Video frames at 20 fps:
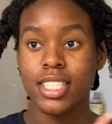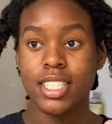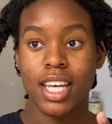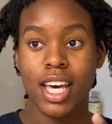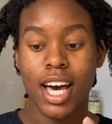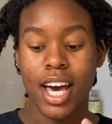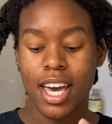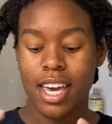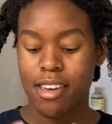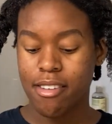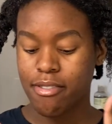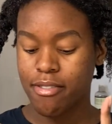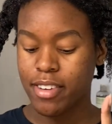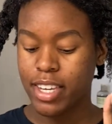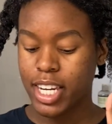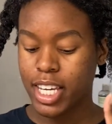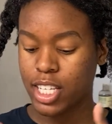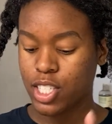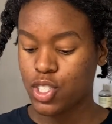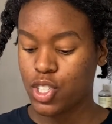I
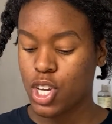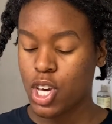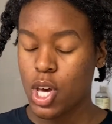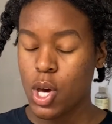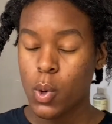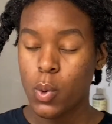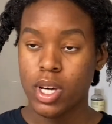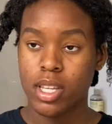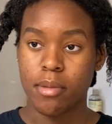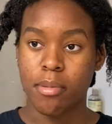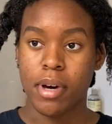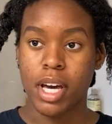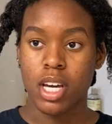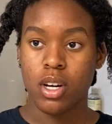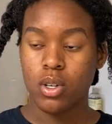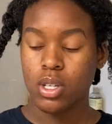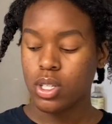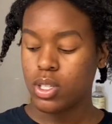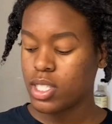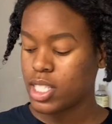finished with my
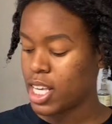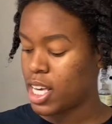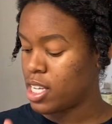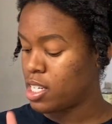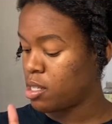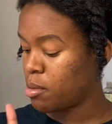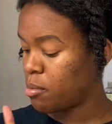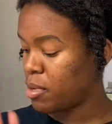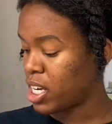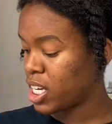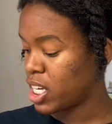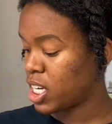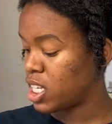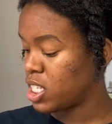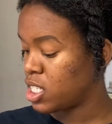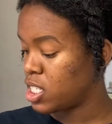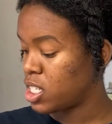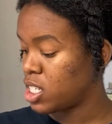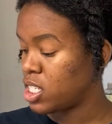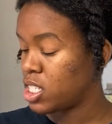oils and my
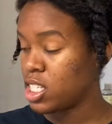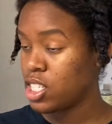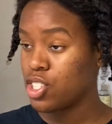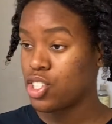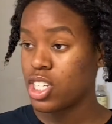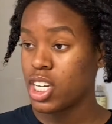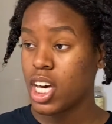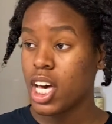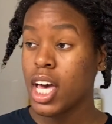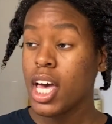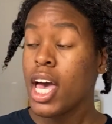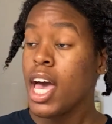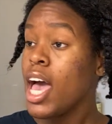conditioner,